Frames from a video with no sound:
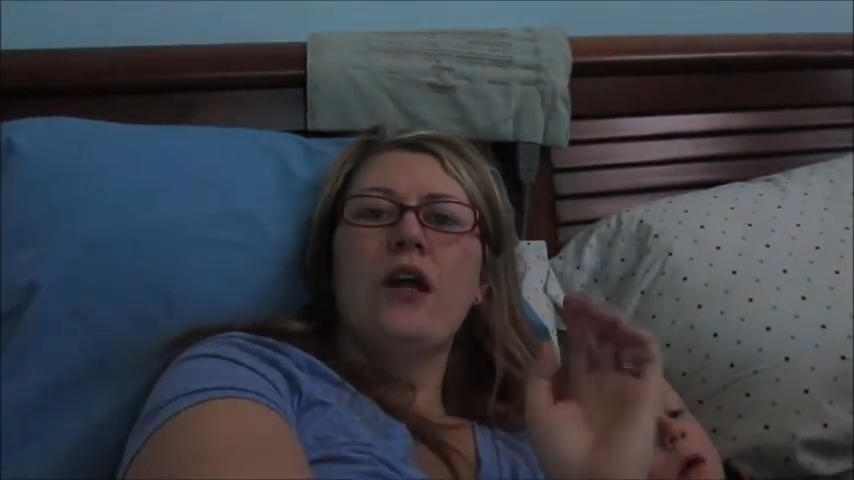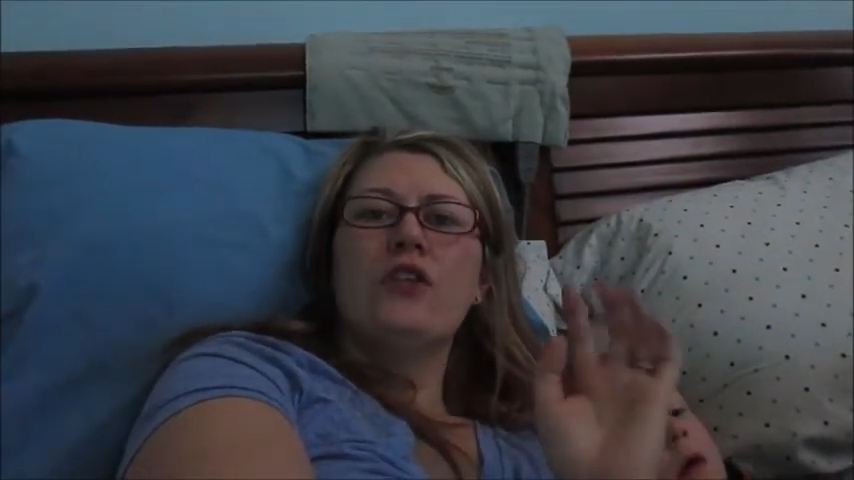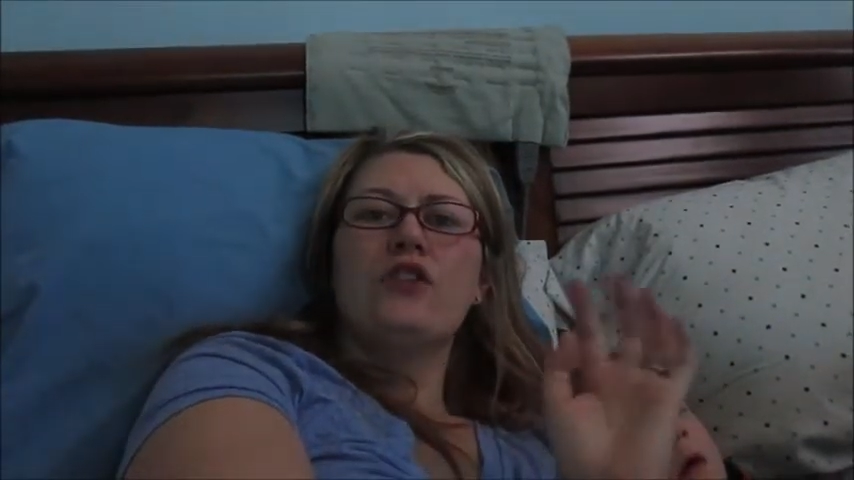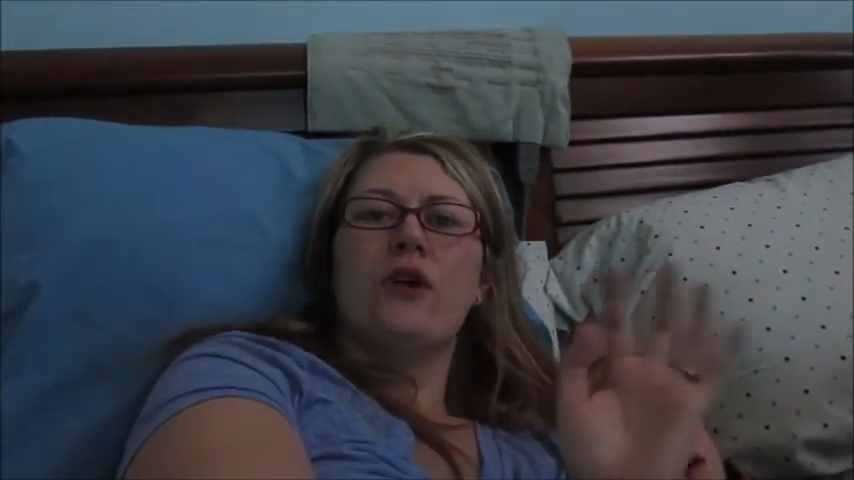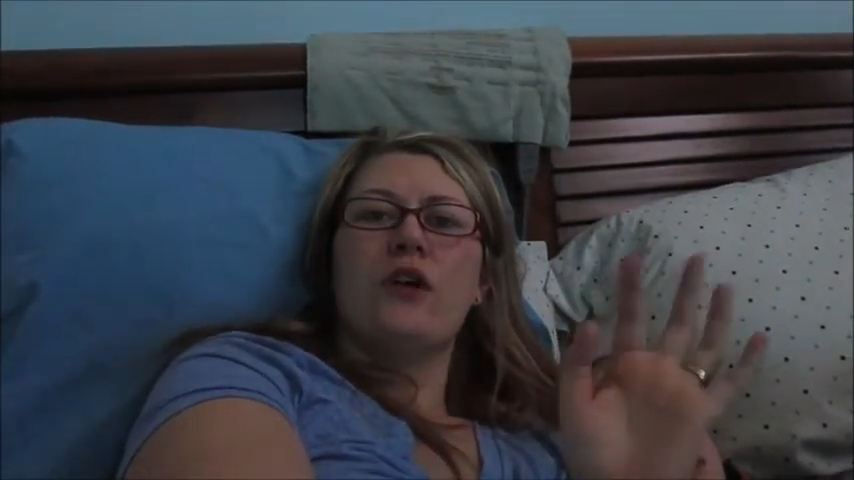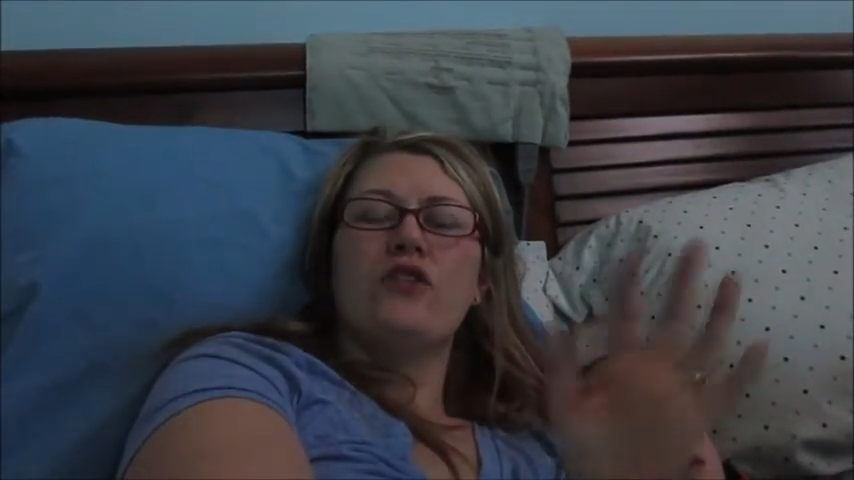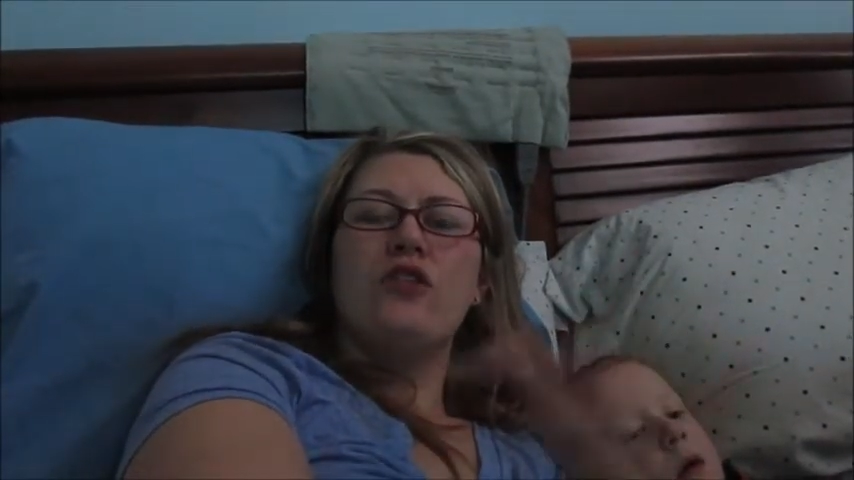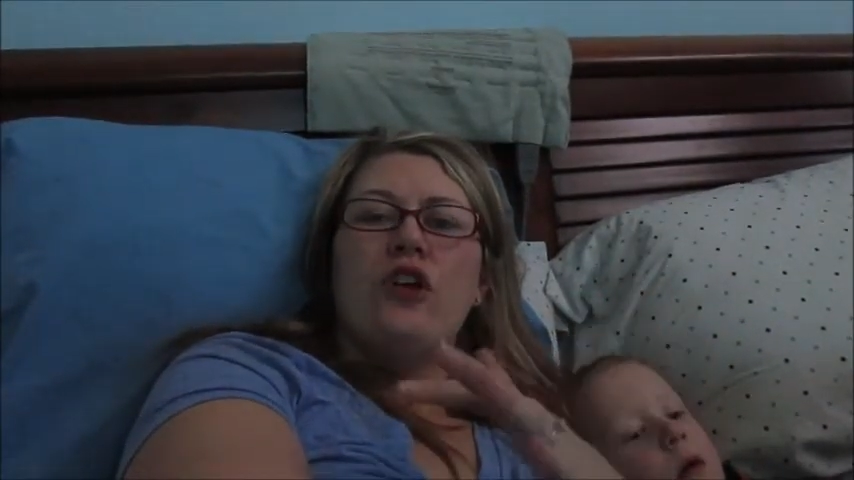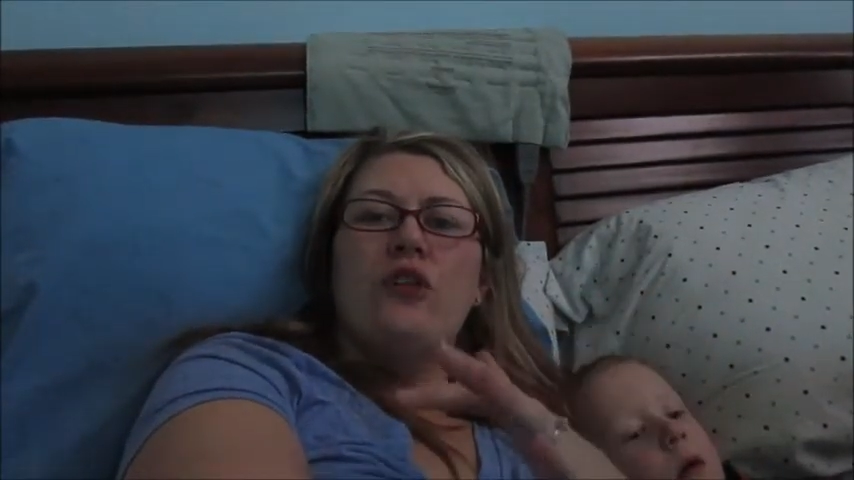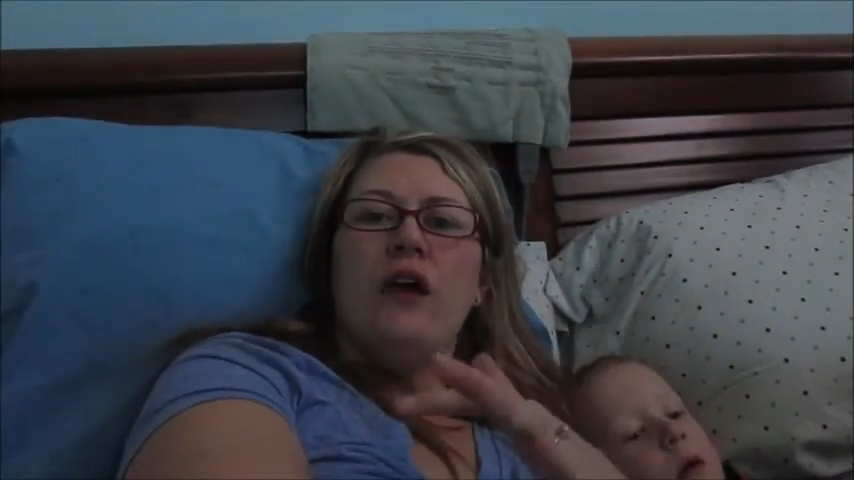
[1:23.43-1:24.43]
So I'll show
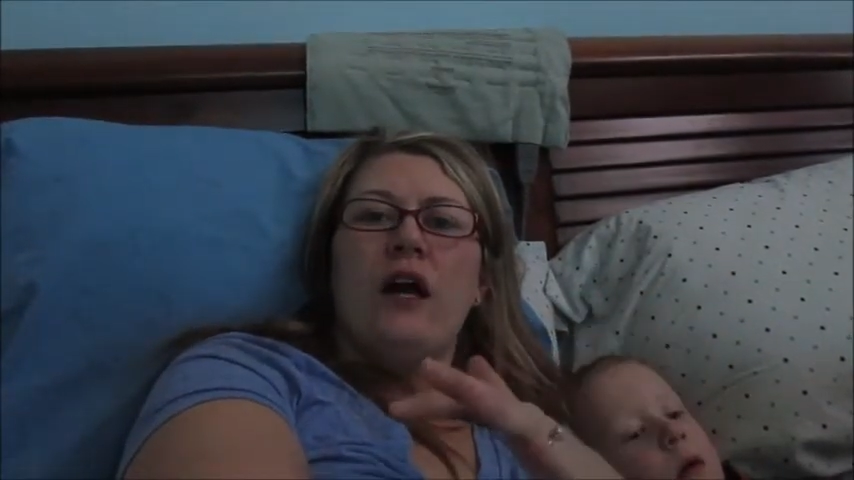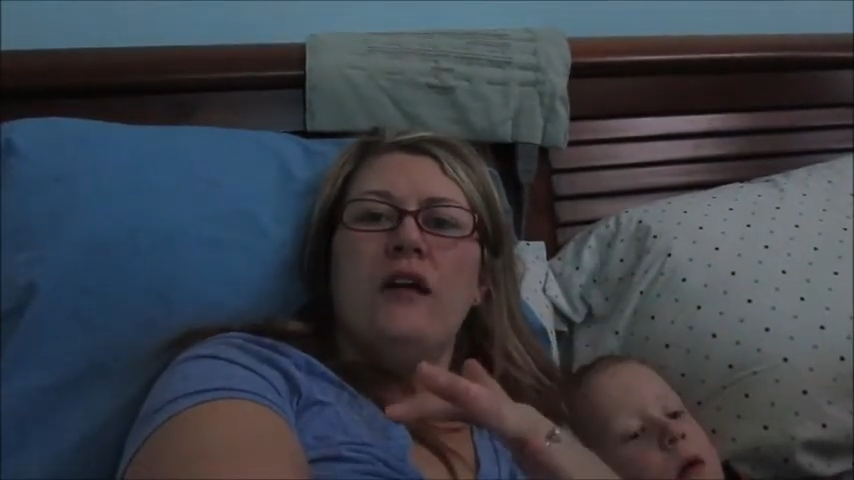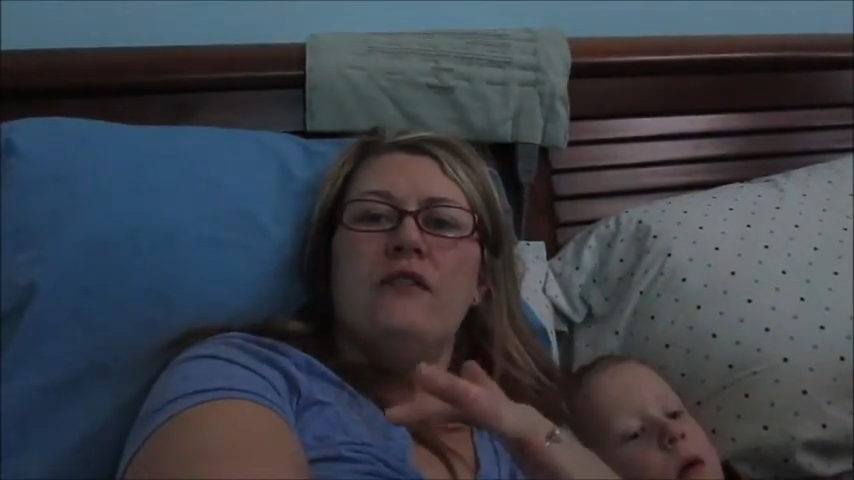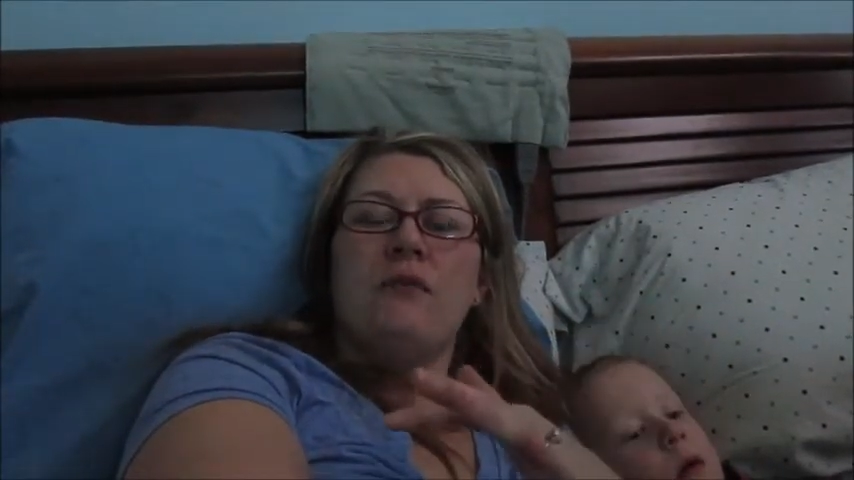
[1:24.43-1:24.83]
you guys